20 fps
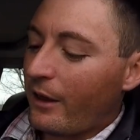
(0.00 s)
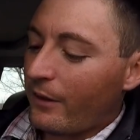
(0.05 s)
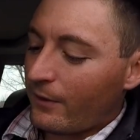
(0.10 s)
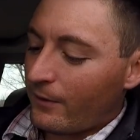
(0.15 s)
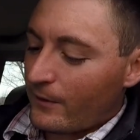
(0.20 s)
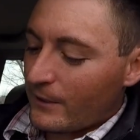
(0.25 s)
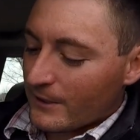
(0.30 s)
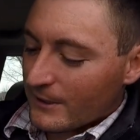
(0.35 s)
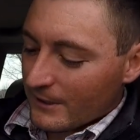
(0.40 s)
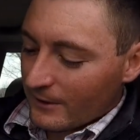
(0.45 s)

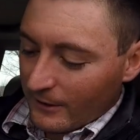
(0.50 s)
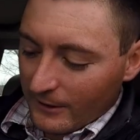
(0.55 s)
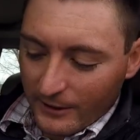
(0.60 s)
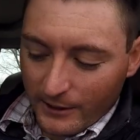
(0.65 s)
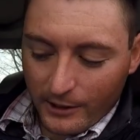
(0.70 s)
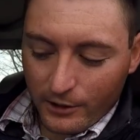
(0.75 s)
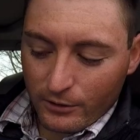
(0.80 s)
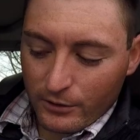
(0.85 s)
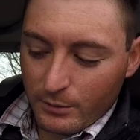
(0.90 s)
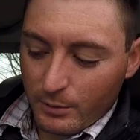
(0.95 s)
The
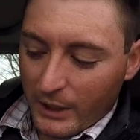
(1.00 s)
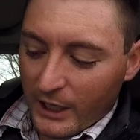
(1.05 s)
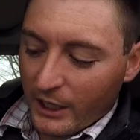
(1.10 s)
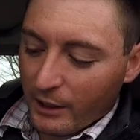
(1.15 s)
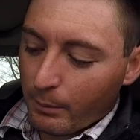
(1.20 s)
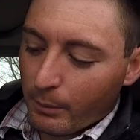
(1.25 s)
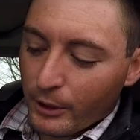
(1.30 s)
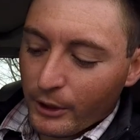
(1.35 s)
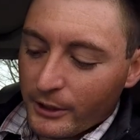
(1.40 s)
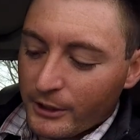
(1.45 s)
seat goes
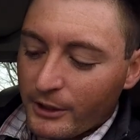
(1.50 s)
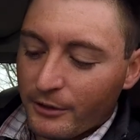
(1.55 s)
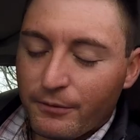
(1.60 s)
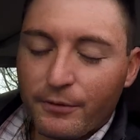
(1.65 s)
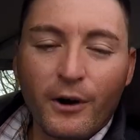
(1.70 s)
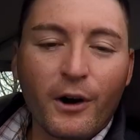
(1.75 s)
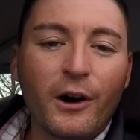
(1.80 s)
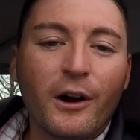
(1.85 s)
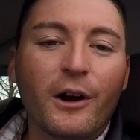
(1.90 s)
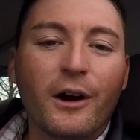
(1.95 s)
back plenty
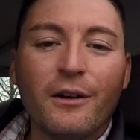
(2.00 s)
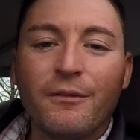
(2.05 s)
far.